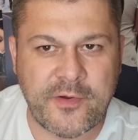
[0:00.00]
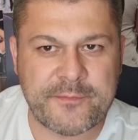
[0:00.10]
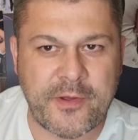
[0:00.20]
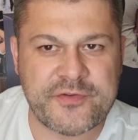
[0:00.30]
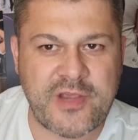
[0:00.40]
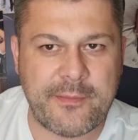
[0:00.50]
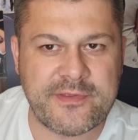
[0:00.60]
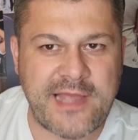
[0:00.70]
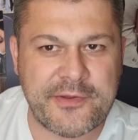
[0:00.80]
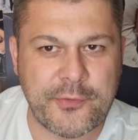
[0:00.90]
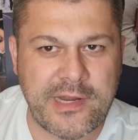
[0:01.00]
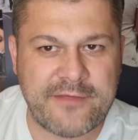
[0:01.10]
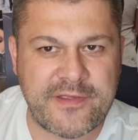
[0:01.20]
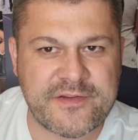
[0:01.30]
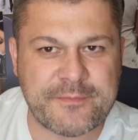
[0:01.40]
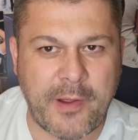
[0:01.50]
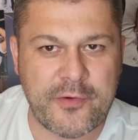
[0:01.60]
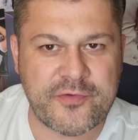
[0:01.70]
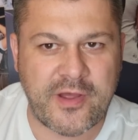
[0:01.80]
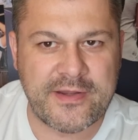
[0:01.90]
Hotspur chairman Daniel Levy spoke
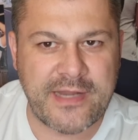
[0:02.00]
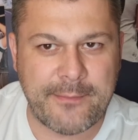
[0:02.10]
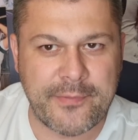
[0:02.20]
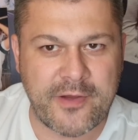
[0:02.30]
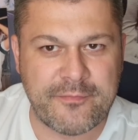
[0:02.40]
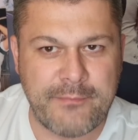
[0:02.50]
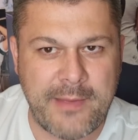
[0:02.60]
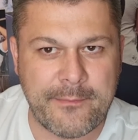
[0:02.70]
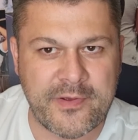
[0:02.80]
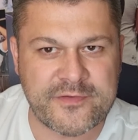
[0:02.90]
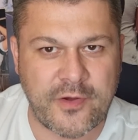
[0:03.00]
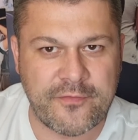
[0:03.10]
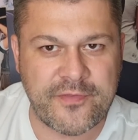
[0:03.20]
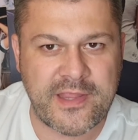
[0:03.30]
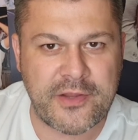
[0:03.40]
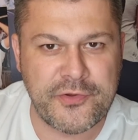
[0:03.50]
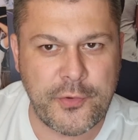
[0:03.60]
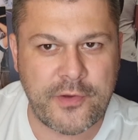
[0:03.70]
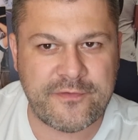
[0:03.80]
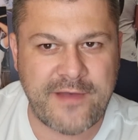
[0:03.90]
to a number of members of the
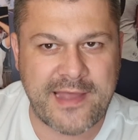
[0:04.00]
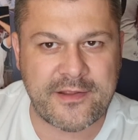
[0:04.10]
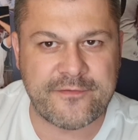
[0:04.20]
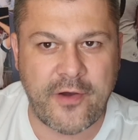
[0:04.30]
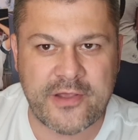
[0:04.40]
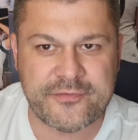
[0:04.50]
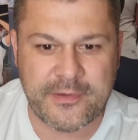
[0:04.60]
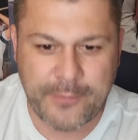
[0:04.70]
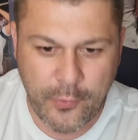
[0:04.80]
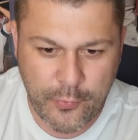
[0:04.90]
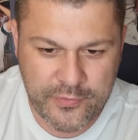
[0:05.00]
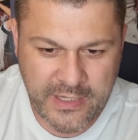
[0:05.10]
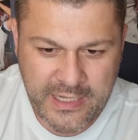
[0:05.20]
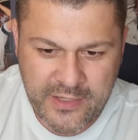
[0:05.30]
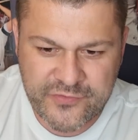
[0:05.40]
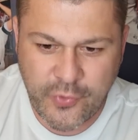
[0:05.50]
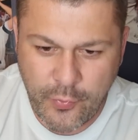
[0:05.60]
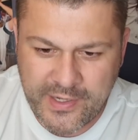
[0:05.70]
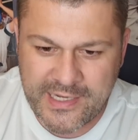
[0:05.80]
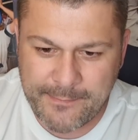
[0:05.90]
new fan advisory board.
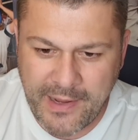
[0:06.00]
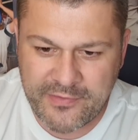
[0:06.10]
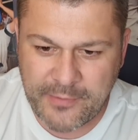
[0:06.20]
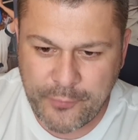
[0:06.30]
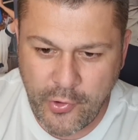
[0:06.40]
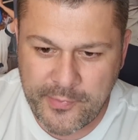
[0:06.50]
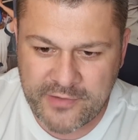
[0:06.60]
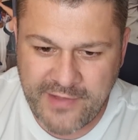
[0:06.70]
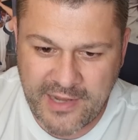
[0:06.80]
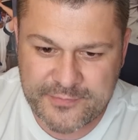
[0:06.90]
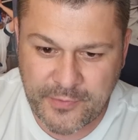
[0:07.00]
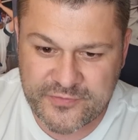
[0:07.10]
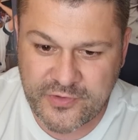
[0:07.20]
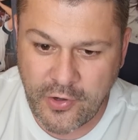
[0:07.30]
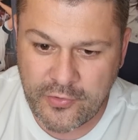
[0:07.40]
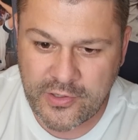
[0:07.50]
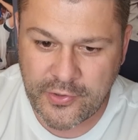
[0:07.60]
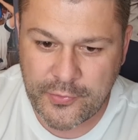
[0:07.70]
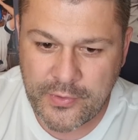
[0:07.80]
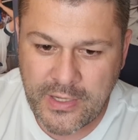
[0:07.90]
Talking about the appointment of Ange
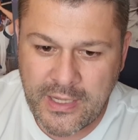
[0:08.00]
Postecoglou,